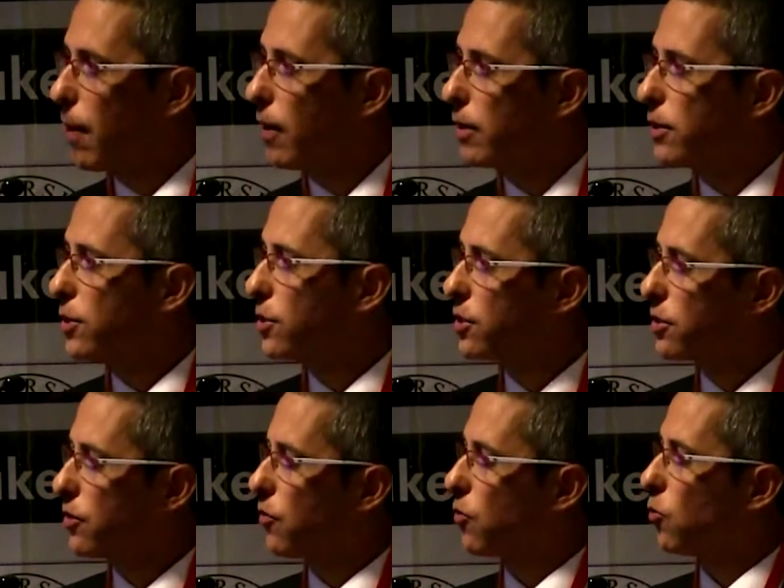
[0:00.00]
This is
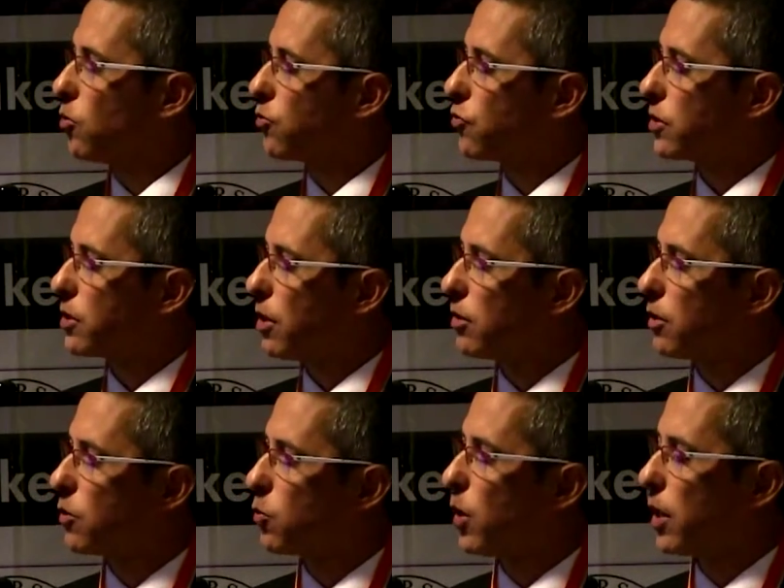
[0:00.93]
our ultrasound
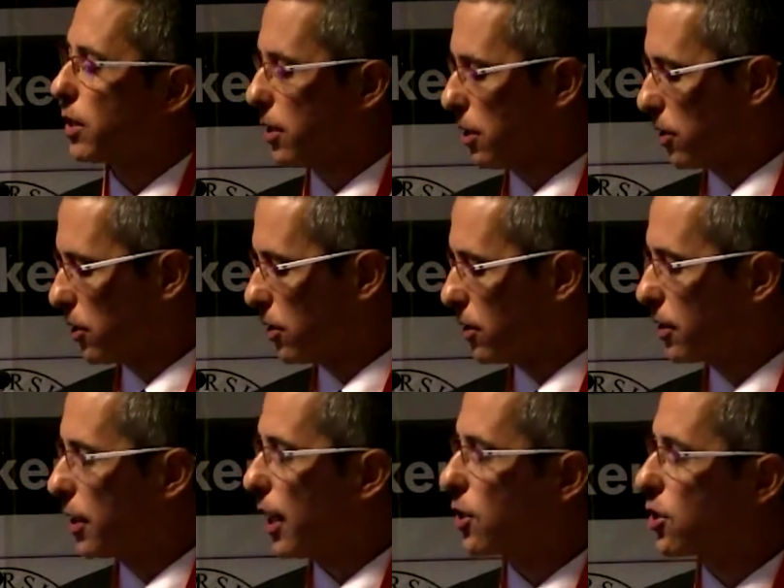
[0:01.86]
at 1 year. You can see
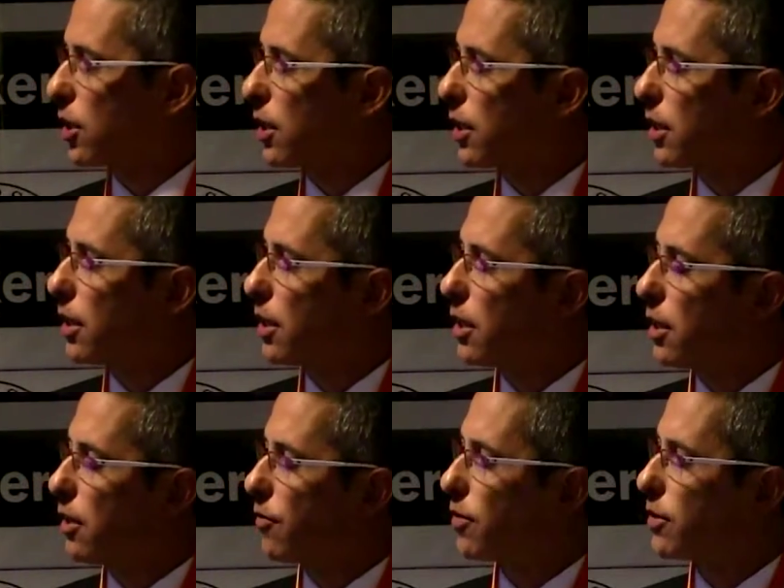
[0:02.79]
actually
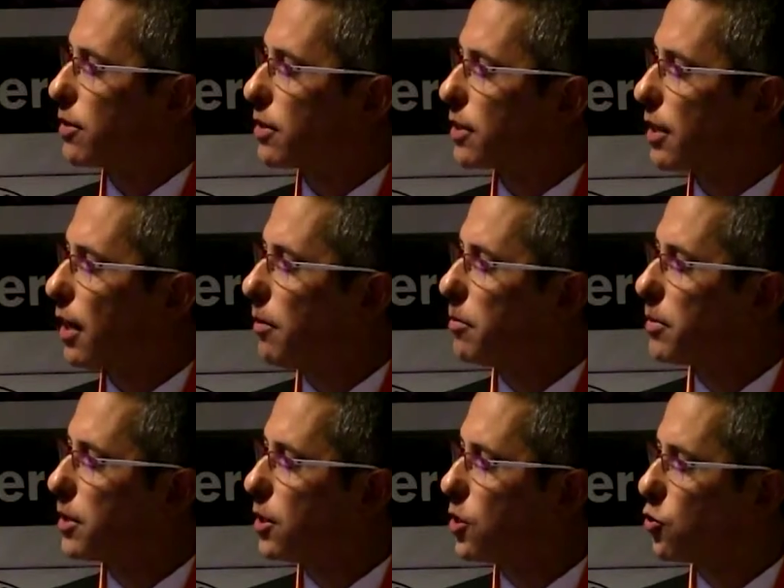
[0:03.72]
if there's some
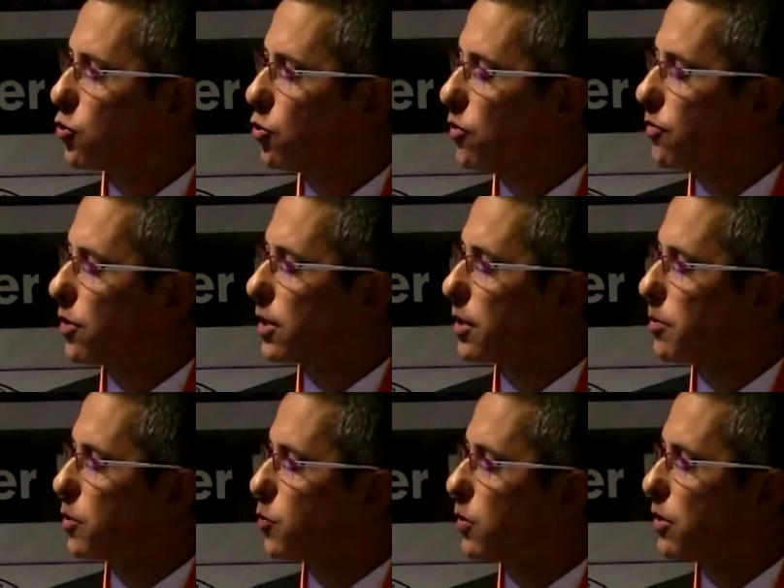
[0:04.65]
tissue over here
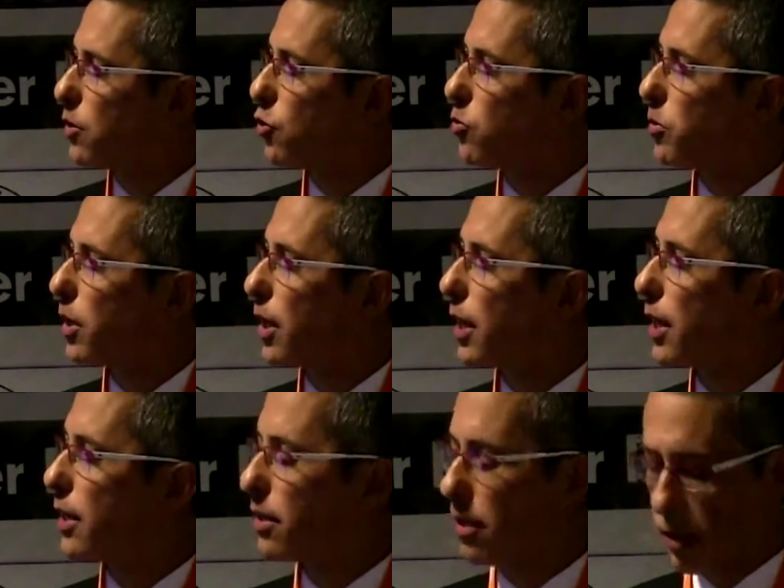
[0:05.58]
between the humeral
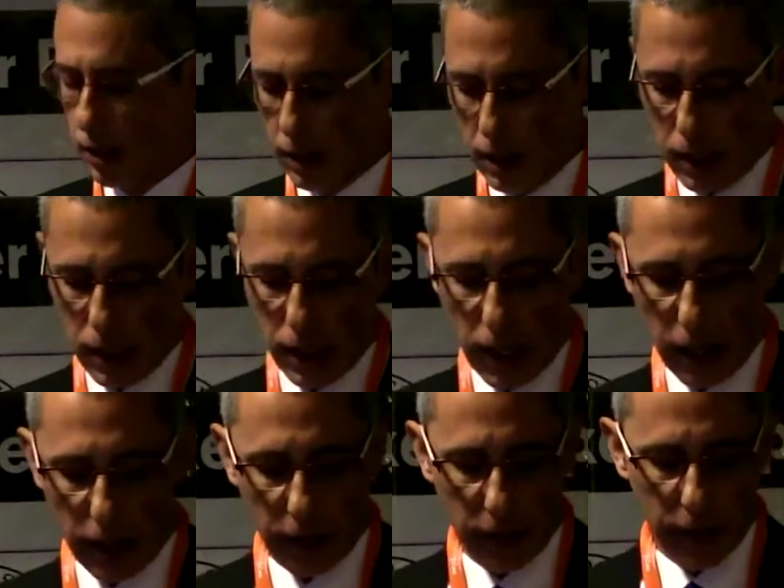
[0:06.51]
head
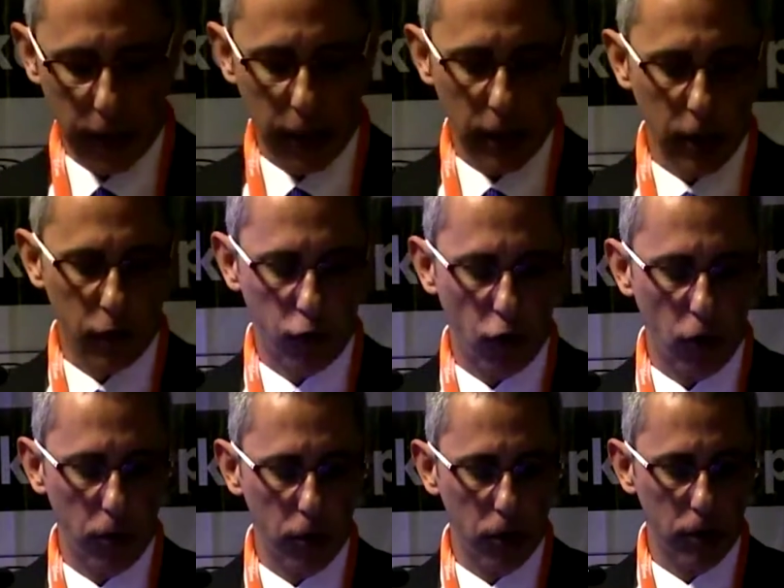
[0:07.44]
and the
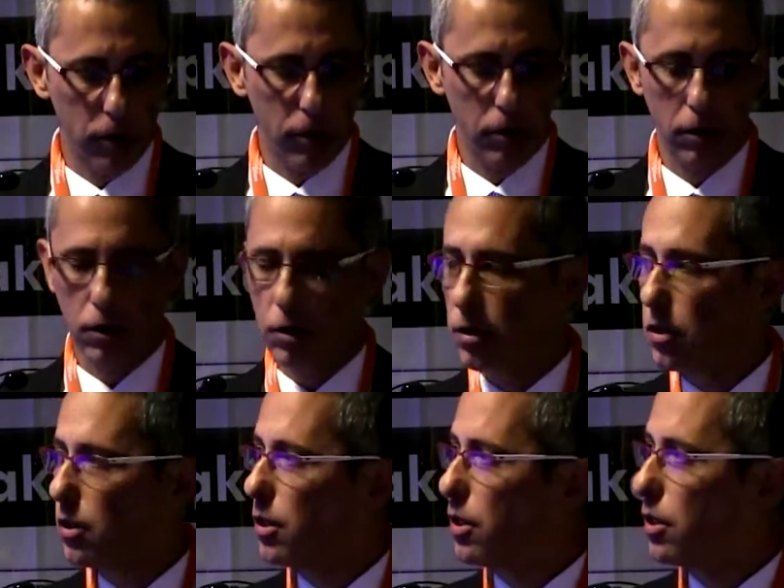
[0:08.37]
acromion.
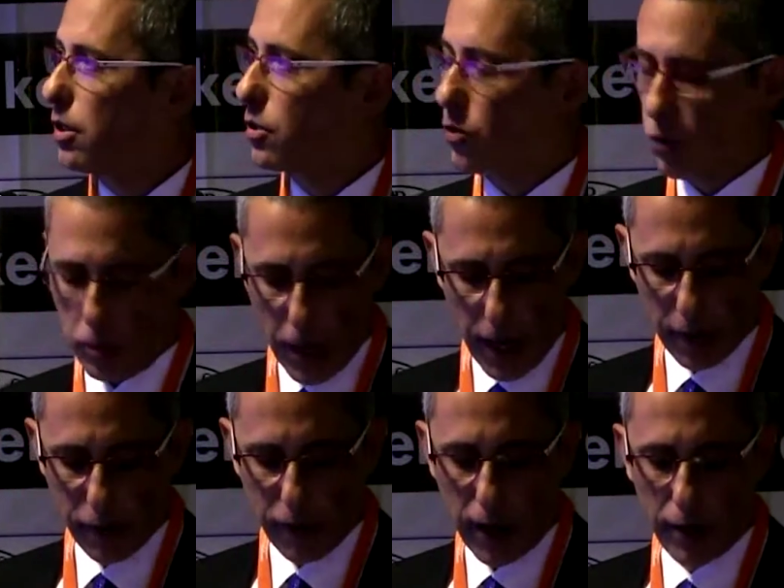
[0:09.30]
So my
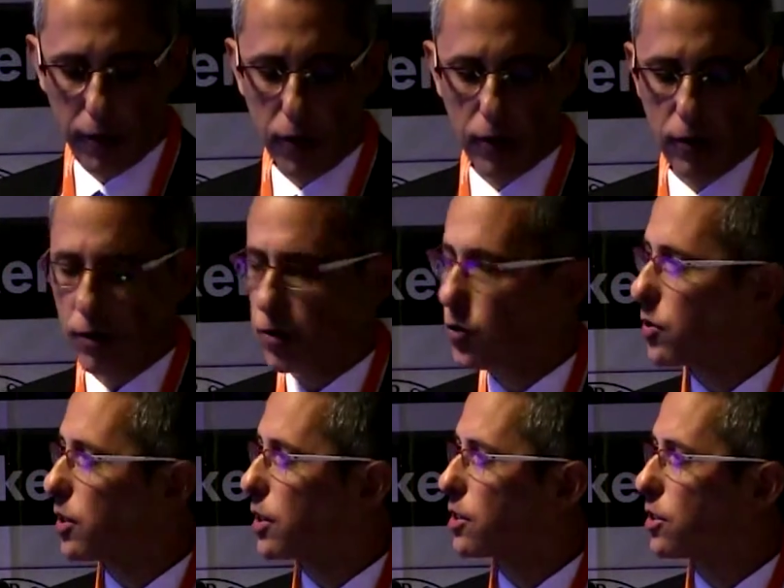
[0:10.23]
5 to
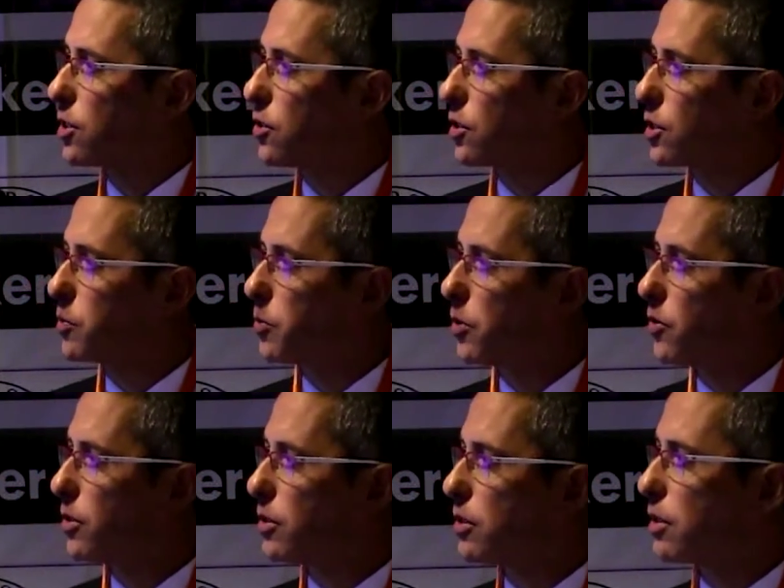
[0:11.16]
6 year
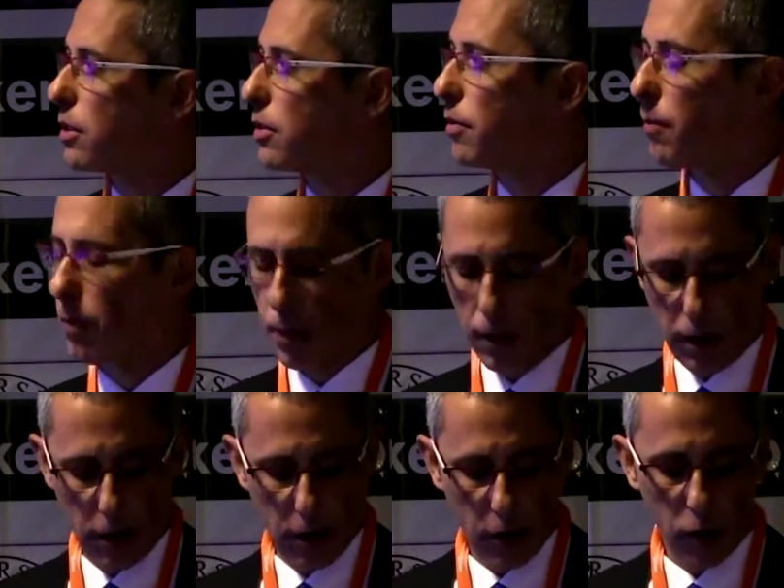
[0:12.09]
experience,
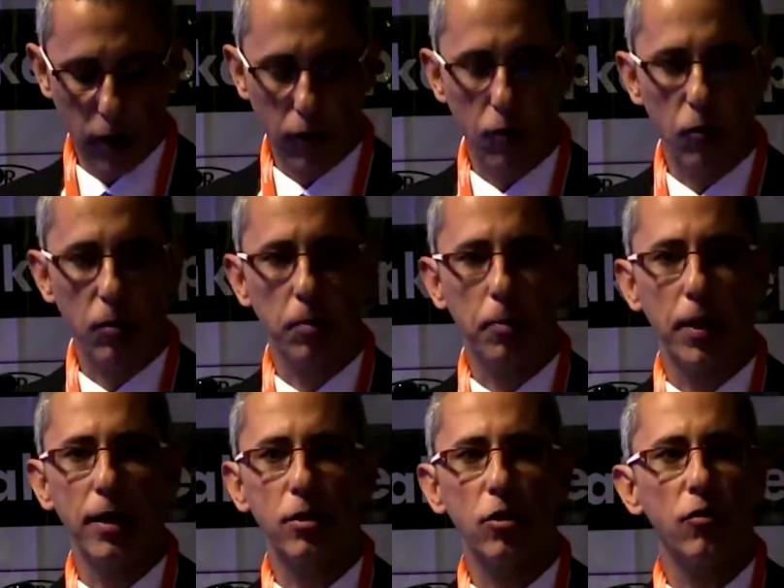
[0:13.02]
we have
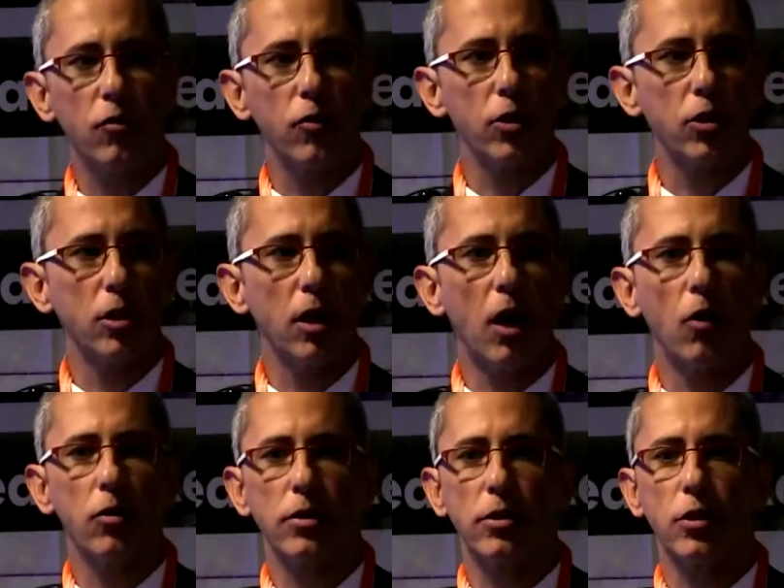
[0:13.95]
plenty of questions. How
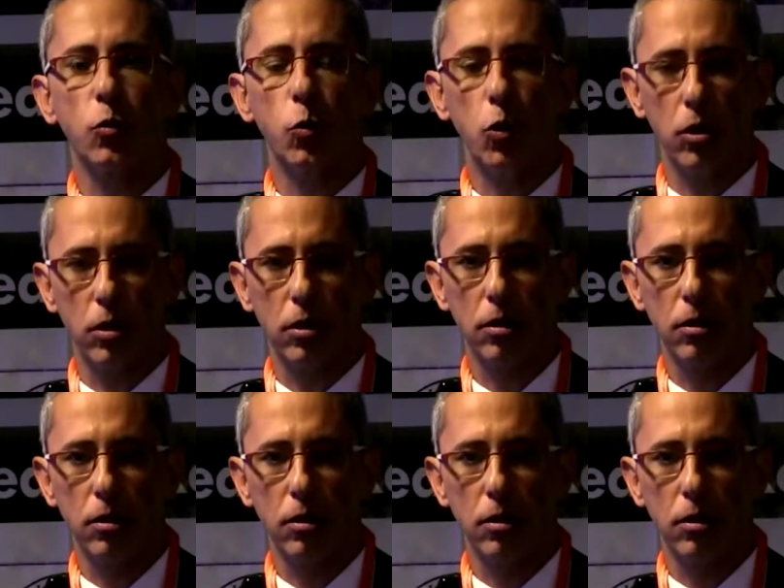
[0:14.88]
does it work?